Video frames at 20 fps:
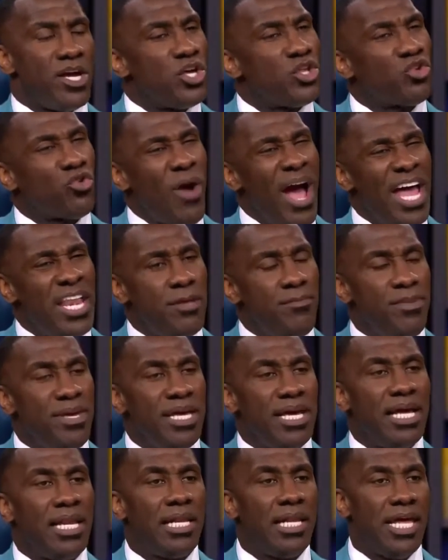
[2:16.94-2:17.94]
Trying to be
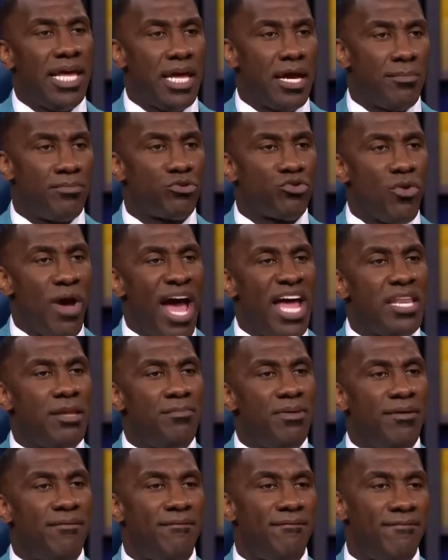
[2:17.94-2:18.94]
glib, trying to
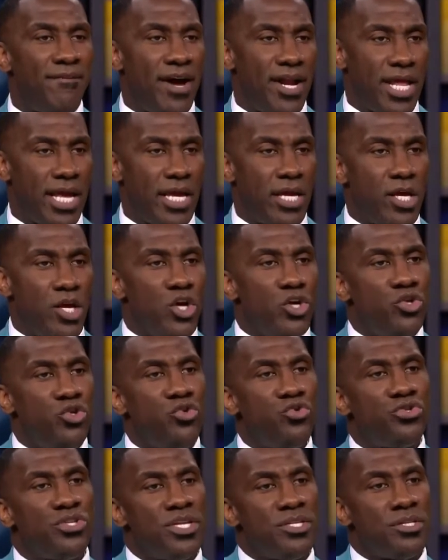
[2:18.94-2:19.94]
be funny,
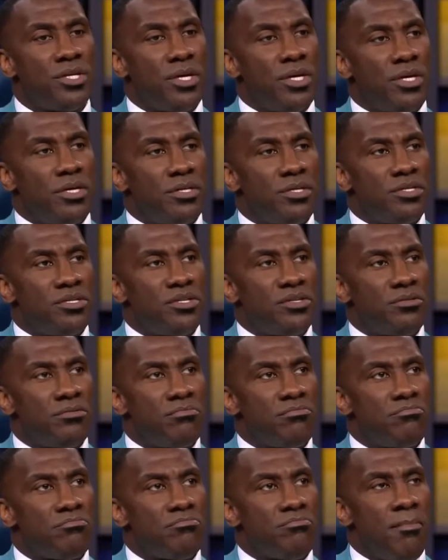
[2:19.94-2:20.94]
using
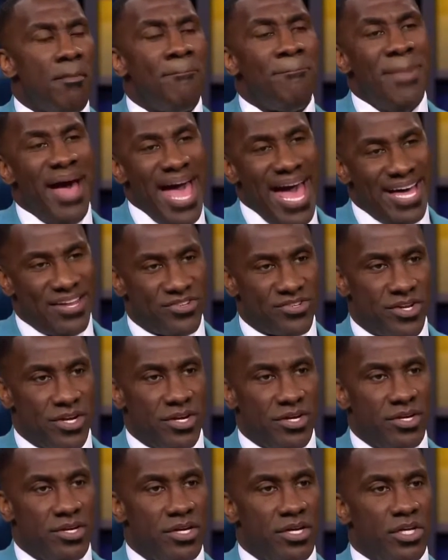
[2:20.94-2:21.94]
master,
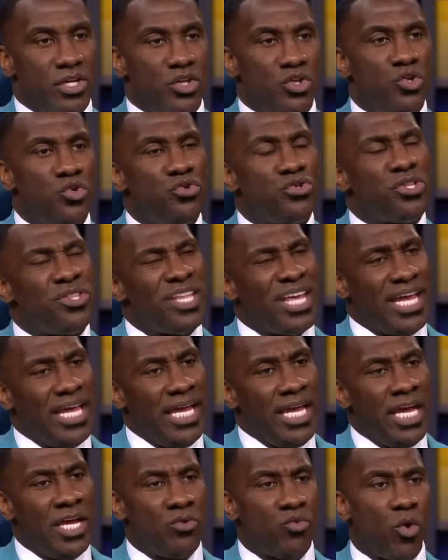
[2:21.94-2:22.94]
using the
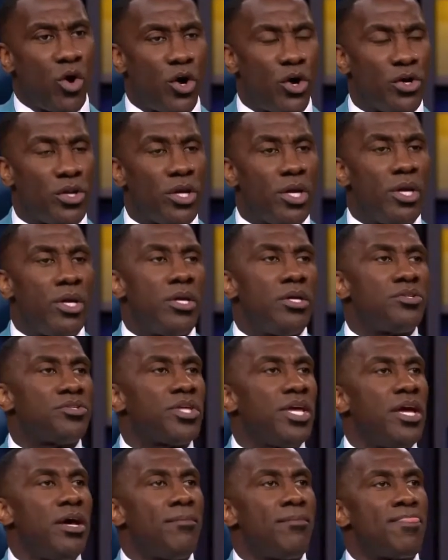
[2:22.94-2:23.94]
N-word.
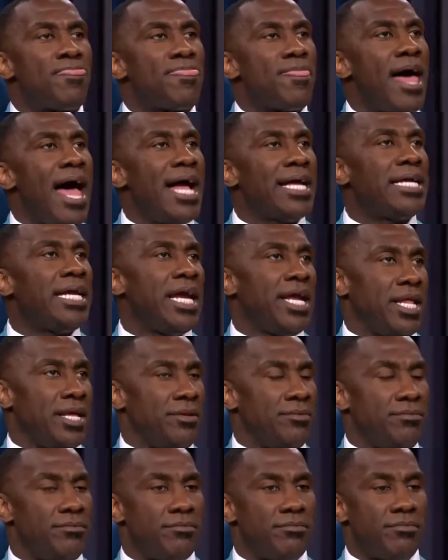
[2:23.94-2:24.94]
Skip, I get it.
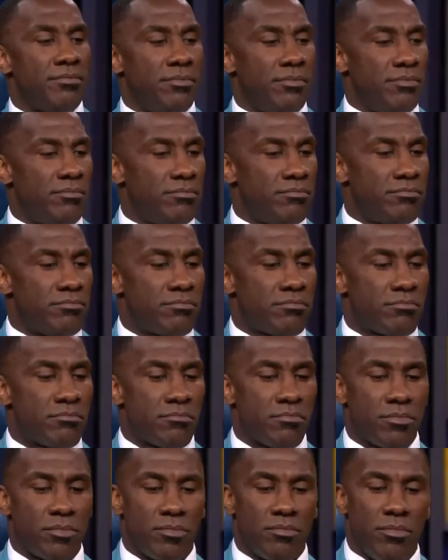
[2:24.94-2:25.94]

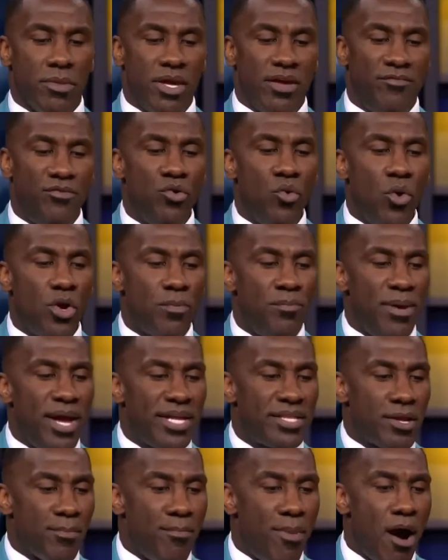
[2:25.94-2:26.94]
If you want to be
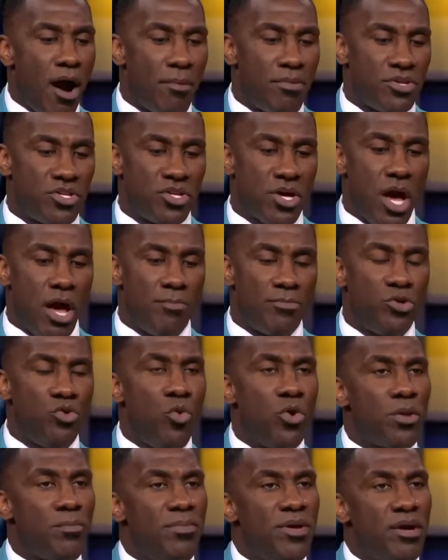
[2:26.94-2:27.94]
at the barbershop, you
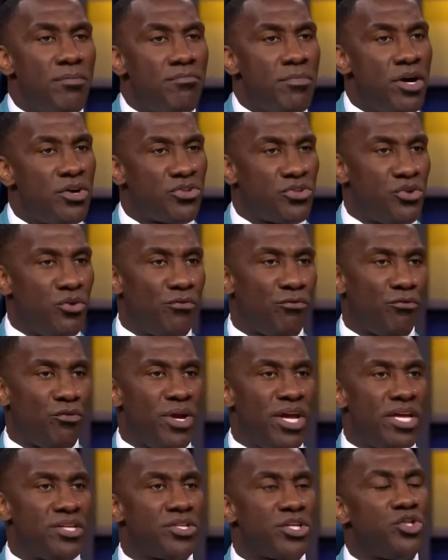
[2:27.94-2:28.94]
want to be amongst your
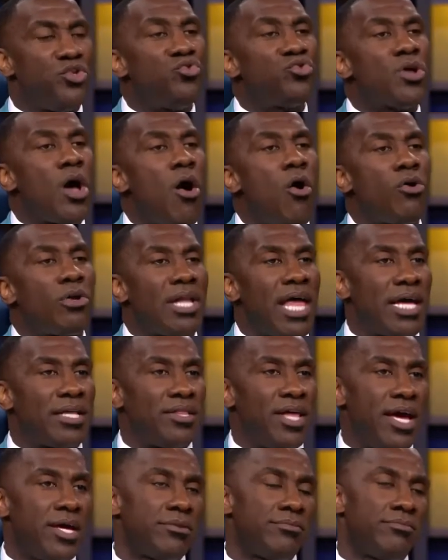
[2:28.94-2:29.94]
friends and you talk like
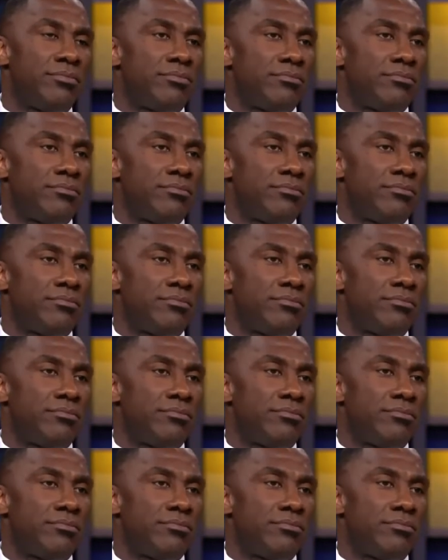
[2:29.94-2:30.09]
that,